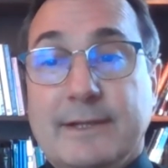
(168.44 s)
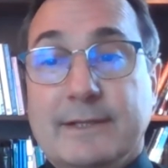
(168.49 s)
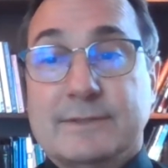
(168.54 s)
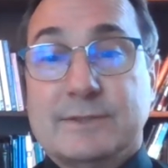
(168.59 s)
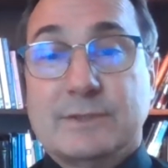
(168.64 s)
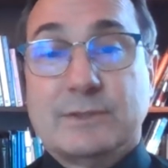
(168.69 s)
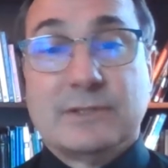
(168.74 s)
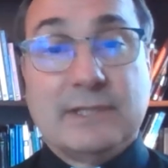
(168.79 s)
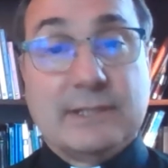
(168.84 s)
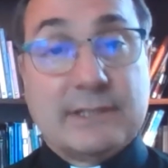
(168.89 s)
And
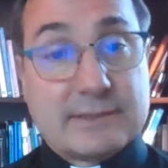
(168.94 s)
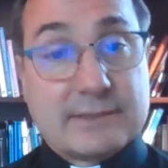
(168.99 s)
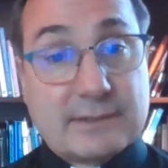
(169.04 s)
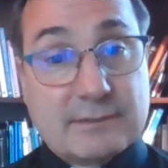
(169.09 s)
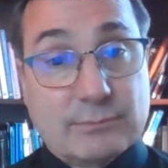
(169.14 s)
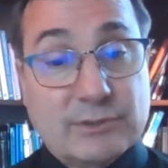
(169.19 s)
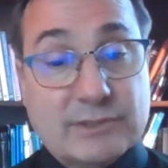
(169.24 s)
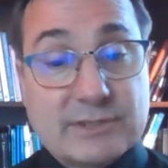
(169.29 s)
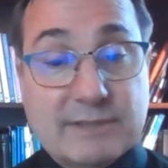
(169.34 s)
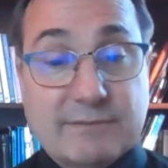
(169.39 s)
so again, as I
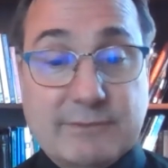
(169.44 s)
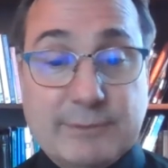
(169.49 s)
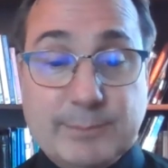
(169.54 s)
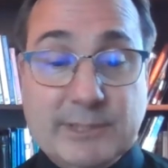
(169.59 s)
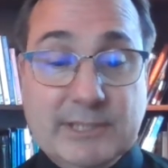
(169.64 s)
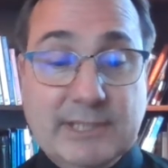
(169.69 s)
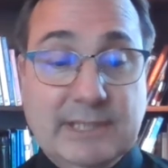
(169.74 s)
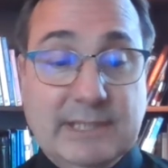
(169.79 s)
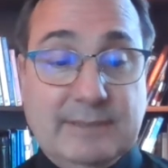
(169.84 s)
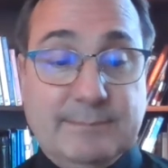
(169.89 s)
wish
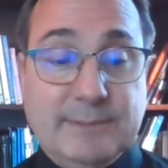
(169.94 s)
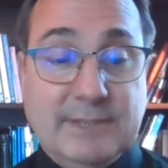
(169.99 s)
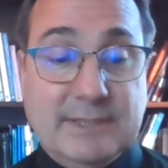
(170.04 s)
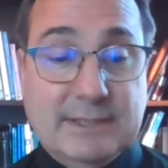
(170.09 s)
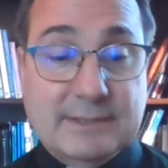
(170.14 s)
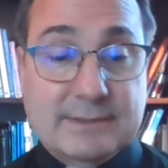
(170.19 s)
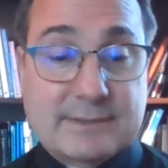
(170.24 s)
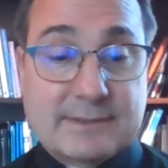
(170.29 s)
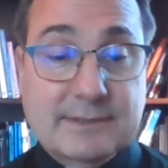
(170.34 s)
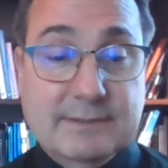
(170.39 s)
everybody happy
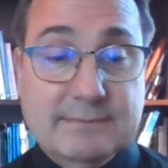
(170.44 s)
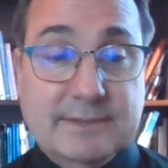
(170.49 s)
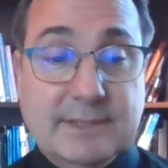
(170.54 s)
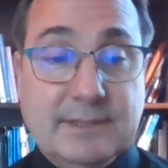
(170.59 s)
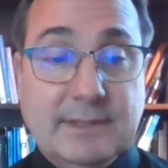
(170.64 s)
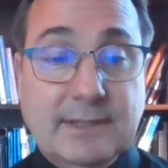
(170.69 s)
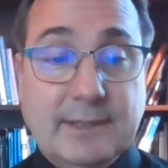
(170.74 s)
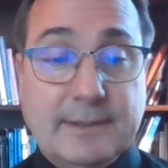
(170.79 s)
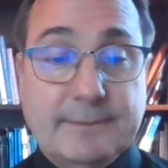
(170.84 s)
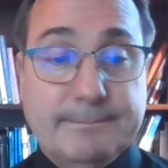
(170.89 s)

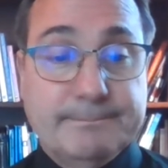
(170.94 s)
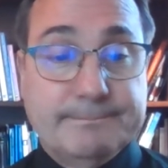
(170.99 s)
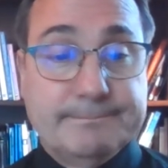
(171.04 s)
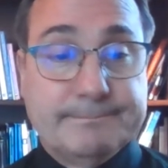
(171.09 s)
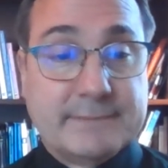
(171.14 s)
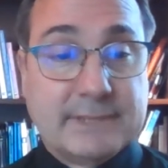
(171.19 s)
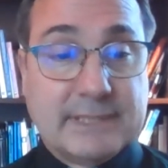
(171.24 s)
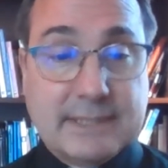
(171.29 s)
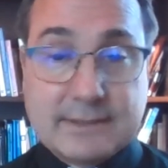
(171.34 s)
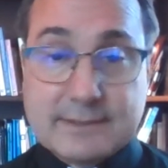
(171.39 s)
Thanksgiving, um,
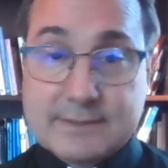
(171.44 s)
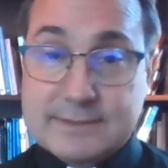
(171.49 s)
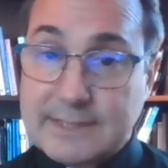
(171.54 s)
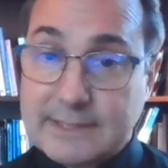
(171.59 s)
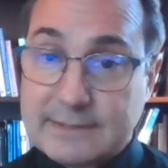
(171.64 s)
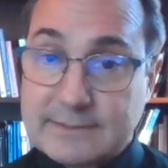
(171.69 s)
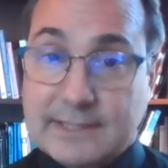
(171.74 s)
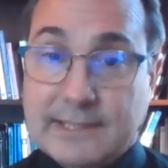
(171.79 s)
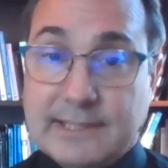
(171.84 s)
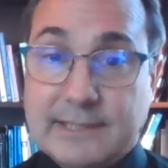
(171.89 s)
again, it's
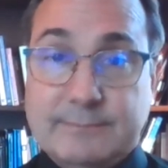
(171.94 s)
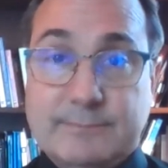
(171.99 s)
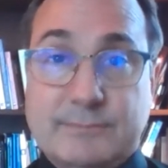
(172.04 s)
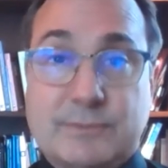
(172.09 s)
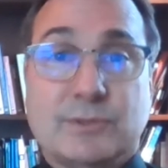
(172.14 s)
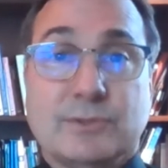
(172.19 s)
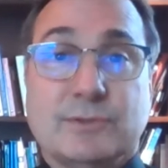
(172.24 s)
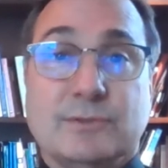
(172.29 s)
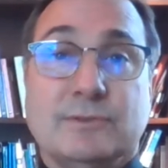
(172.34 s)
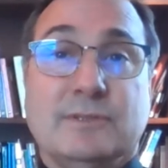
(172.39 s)
that time
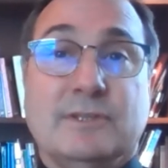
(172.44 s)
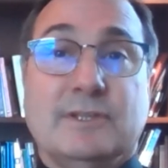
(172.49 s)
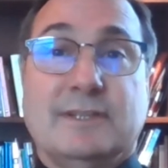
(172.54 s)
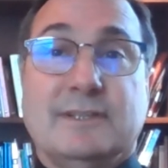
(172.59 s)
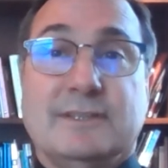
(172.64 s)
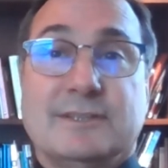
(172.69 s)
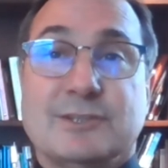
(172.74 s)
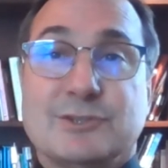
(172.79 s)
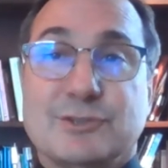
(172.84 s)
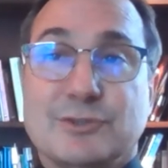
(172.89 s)
to
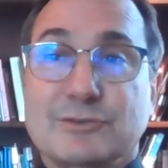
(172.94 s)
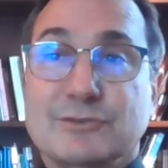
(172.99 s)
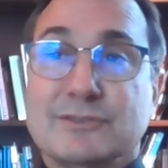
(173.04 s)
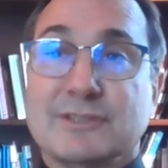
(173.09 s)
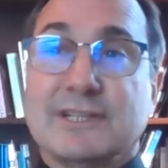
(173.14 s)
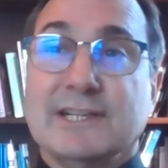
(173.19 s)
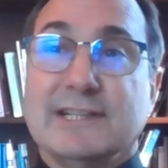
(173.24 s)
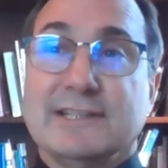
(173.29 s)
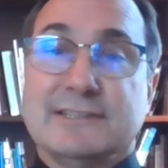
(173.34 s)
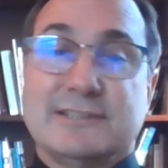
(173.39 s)
to turn
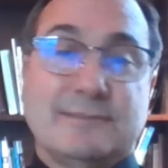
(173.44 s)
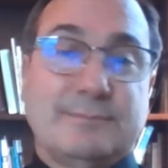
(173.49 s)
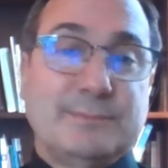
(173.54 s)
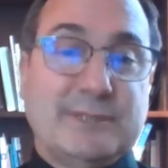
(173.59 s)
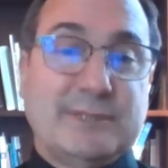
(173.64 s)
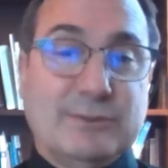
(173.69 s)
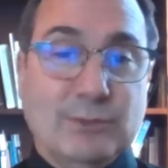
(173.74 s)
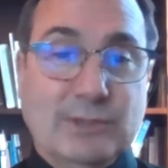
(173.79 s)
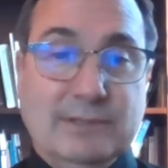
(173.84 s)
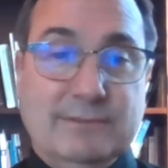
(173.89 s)
to God and to
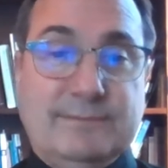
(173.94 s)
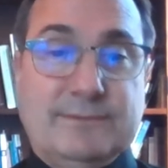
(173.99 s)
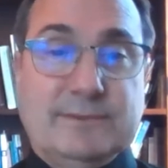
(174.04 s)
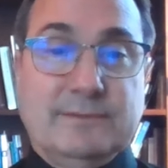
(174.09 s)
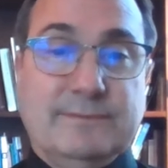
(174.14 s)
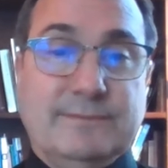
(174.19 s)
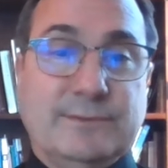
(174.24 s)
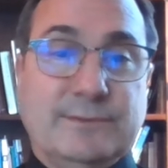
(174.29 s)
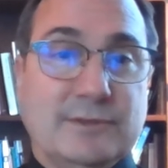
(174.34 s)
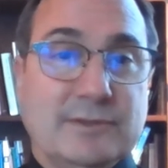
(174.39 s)
be
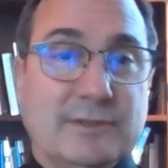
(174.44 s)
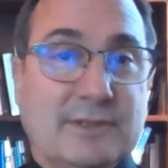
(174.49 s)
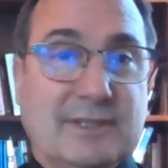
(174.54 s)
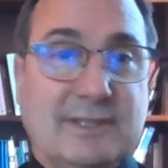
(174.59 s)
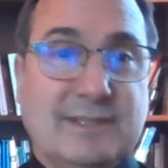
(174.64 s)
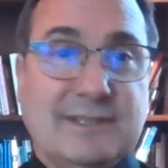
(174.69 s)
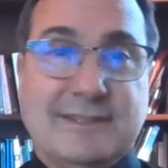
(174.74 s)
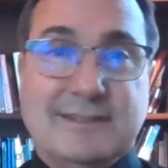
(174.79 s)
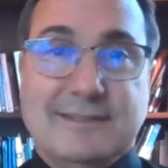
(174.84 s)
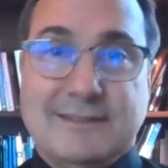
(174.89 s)
grateful for
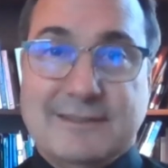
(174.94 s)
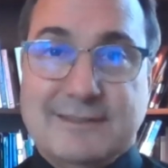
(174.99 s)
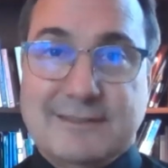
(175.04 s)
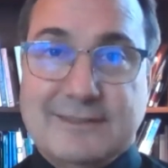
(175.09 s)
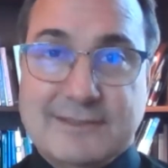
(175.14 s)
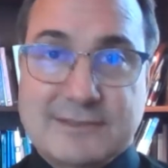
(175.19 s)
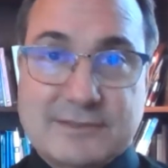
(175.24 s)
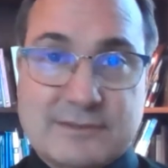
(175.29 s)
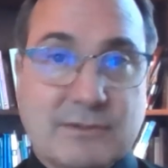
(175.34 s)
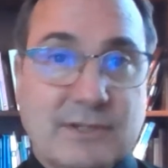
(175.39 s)

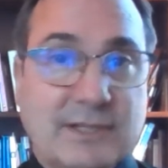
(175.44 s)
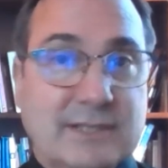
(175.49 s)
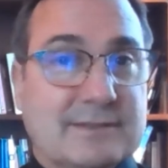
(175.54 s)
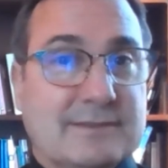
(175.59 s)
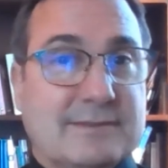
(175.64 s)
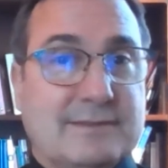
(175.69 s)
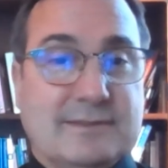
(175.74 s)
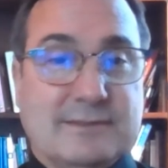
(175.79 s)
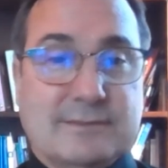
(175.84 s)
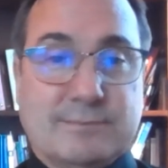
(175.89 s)
his
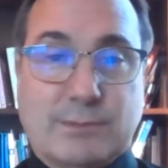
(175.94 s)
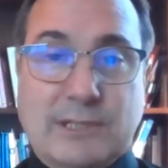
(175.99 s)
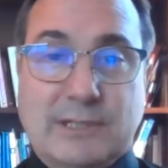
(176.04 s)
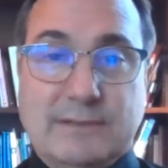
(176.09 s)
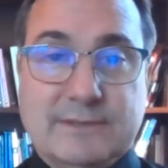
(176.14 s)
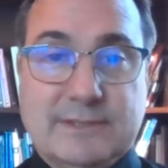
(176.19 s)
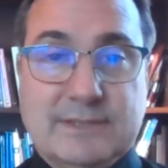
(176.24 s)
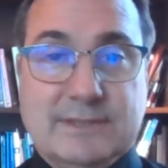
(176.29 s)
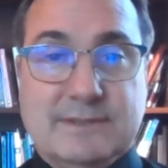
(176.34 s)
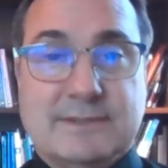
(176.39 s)
grace, His
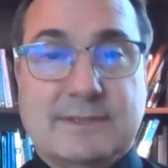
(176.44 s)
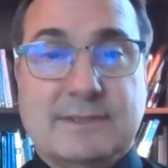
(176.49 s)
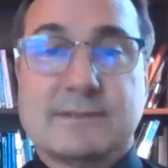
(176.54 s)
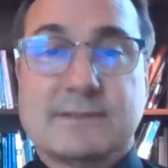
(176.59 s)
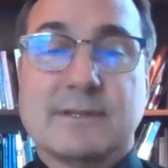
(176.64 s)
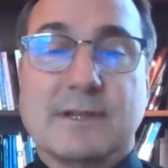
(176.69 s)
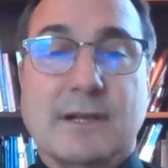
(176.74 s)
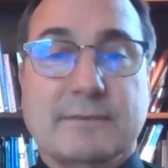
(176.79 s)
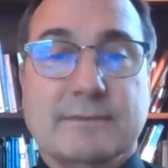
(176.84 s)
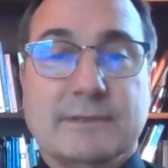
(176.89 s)
providence,
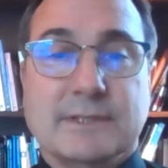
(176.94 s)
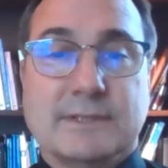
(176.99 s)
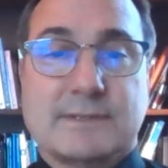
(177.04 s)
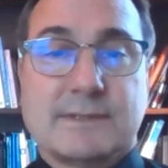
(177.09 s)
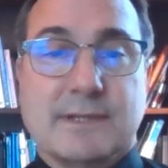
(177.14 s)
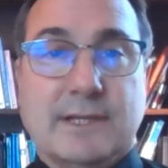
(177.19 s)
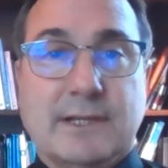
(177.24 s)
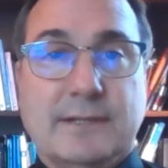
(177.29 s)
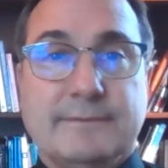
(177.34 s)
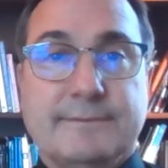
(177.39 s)
His love, and
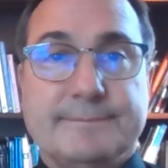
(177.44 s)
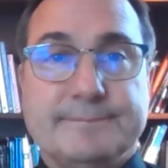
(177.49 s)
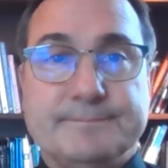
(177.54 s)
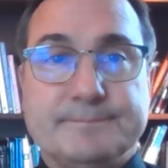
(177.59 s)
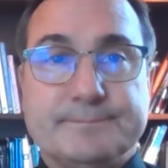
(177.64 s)
His life.